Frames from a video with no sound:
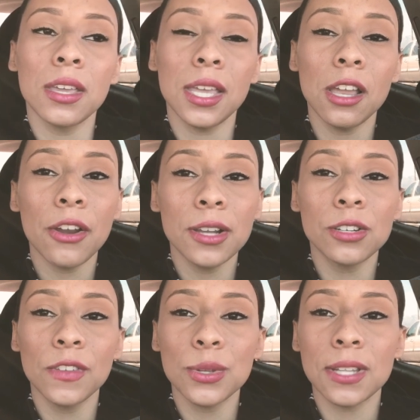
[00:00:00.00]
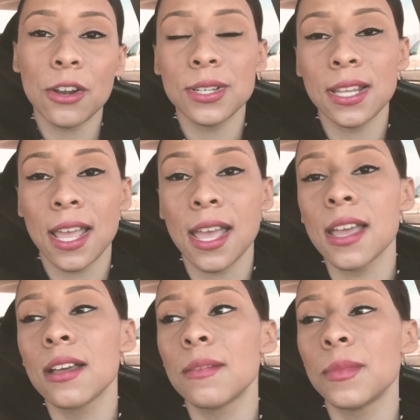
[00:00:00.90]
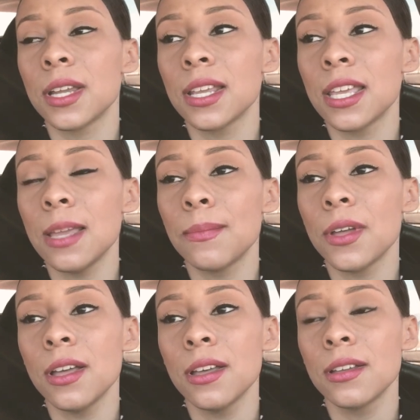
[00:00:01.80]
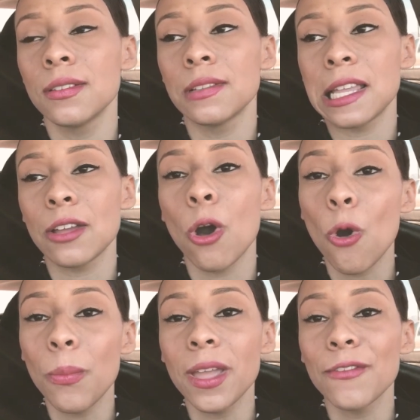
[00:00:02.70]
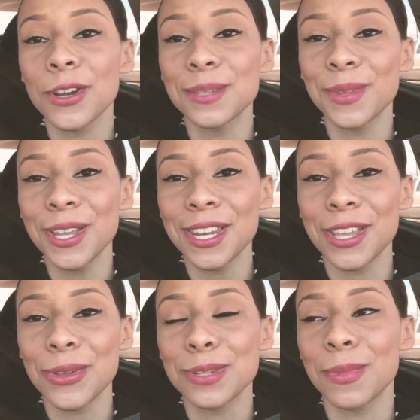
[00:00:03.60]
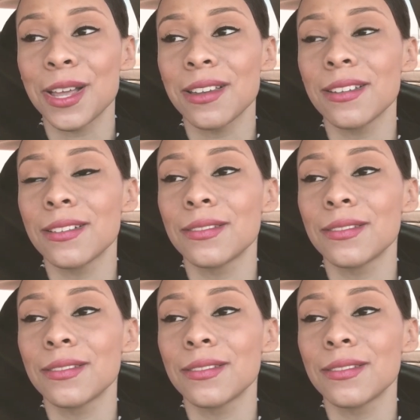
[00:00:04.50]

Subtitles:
ER interviews later today. I'm going to keep like hoping for some good news, but